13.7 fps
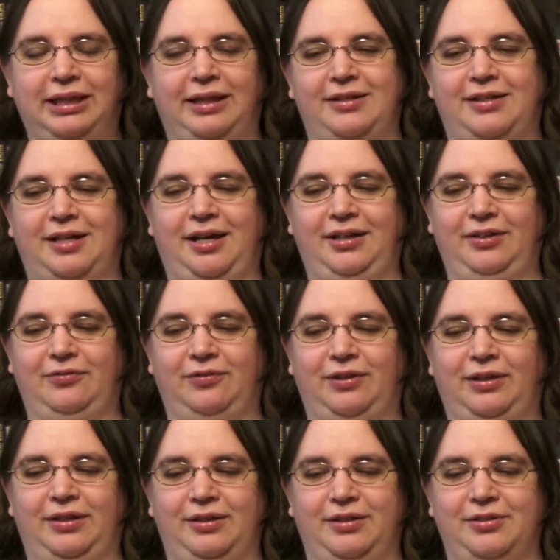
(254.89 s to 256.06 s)
like kind of
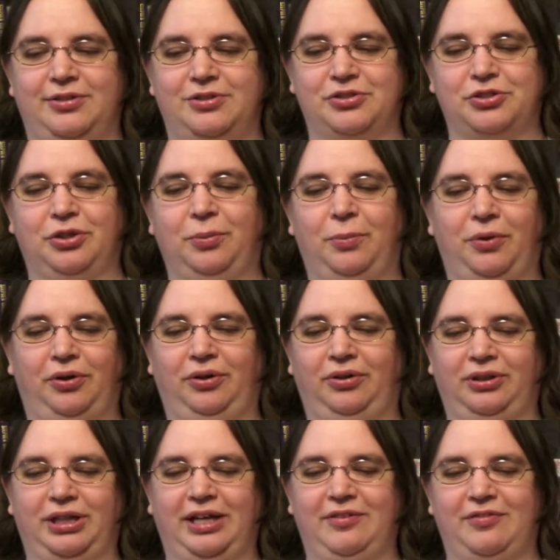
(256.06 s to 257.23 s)
the slow
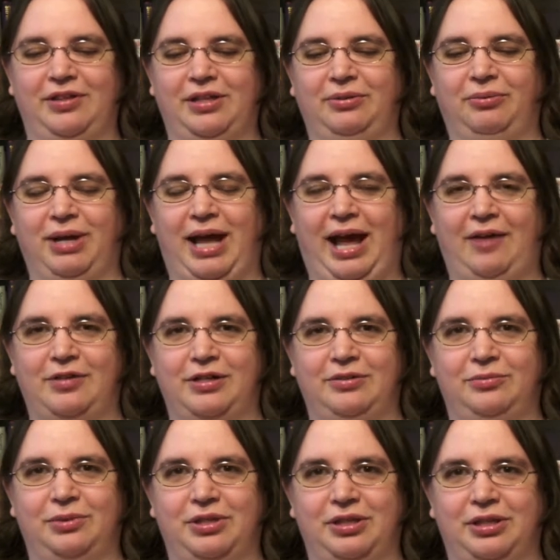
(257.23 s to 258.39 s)
burn kind of thing we're
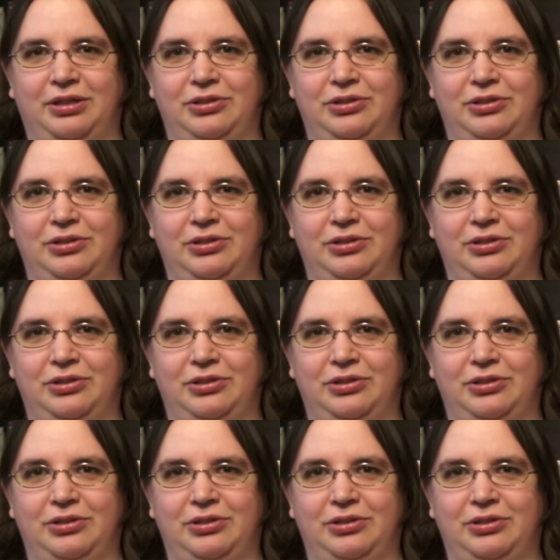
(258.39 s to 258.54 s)
having with